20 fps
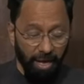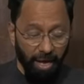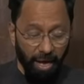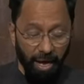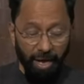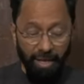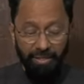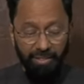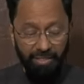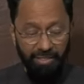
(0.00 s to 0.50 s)

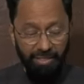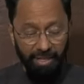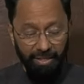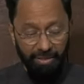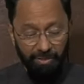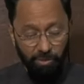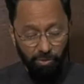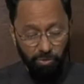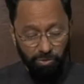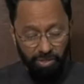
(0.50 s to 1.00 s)

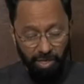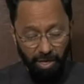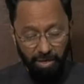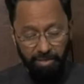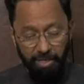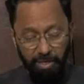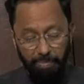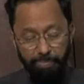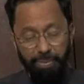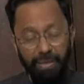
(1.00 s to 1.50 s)
Adinath
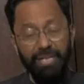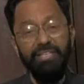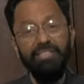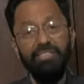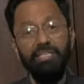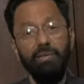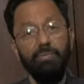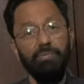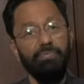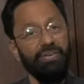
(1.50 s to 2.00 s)
Kothare playing
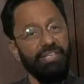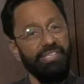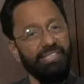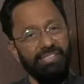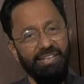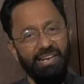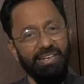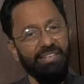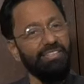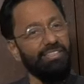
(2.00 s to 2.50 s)
Dilipping
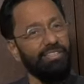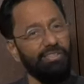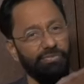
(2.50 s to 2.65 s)
Sakar,